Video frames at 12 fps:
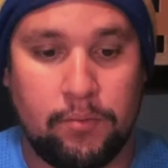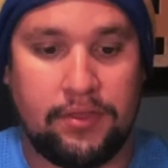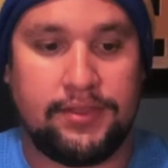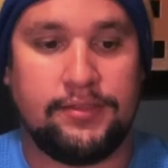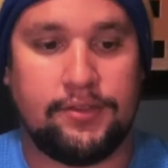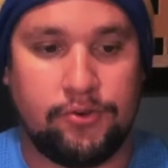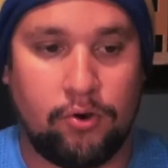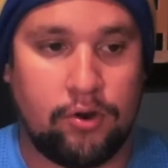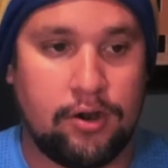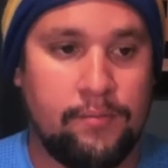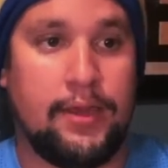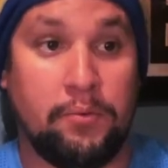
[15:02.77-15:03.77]
within the
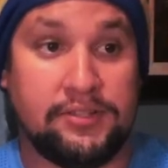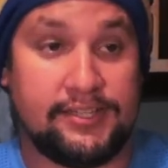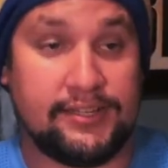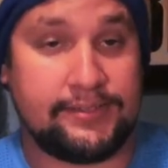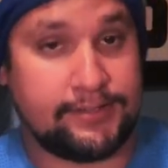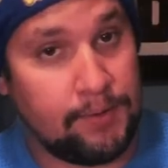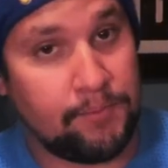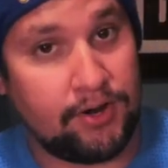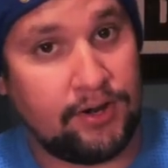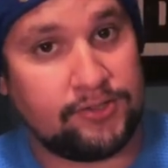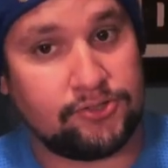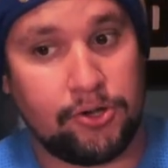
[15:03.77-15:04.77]
dorm. It was the
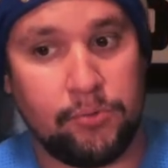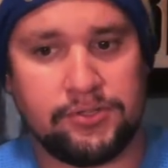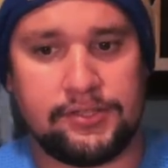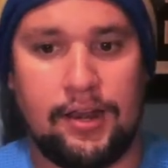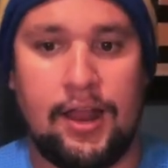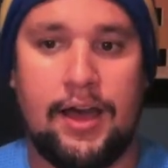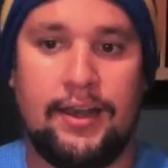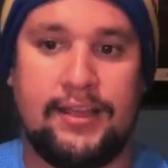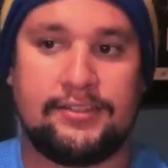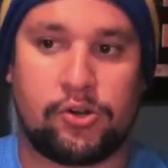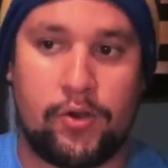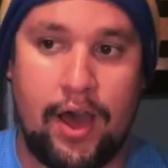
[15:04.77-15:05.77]
summer, so it was a lot
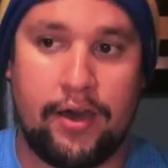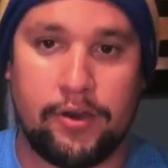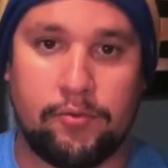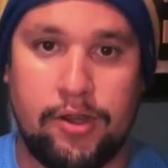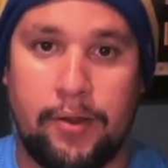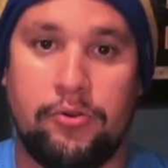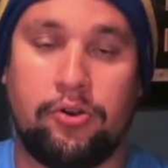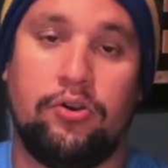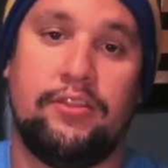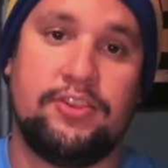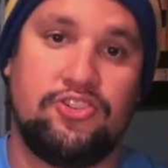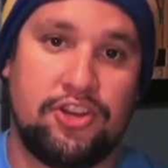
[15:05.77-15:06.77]
less crowded. We were able to
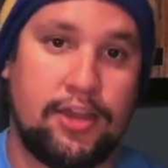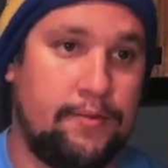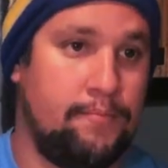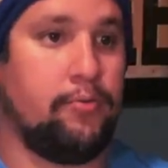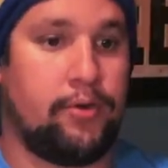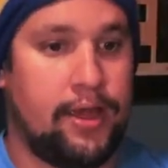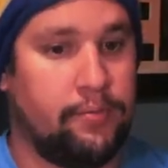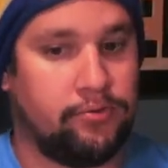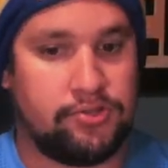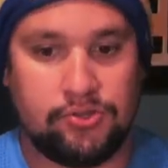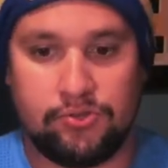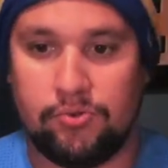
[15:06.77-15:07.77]
go to the gym. We were able
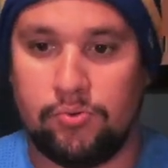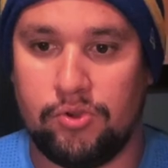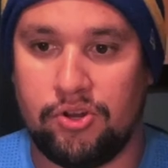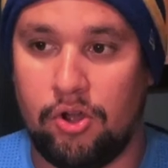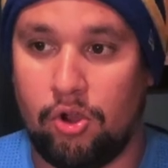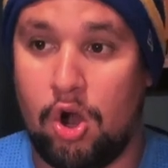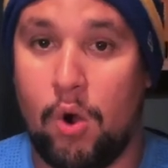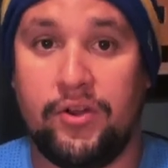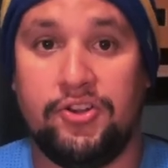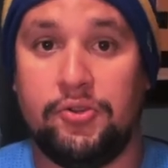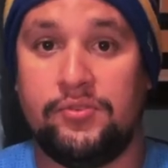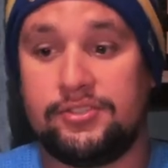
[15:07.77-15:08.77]
to, you know, go
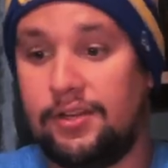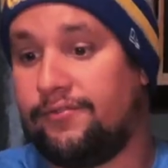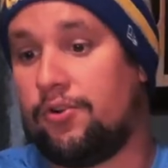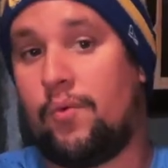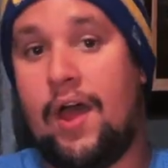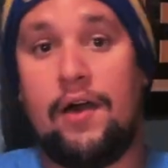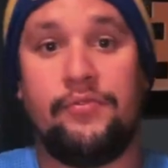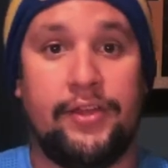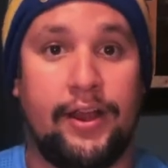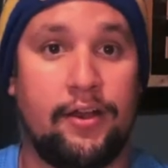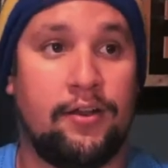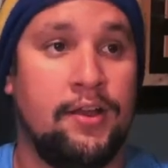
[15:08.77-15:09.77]
and do stuff around
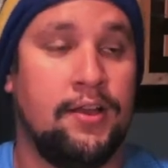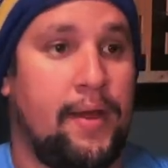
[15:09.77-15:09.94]
there.